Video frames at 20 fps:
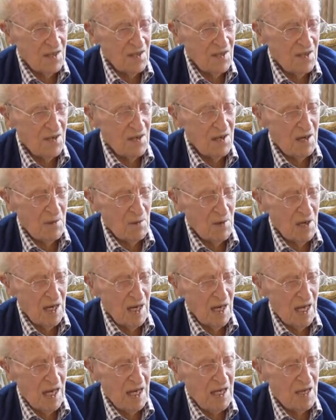the railway
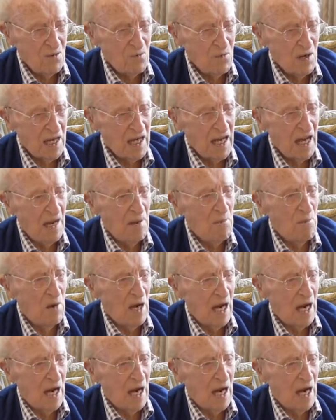line and we came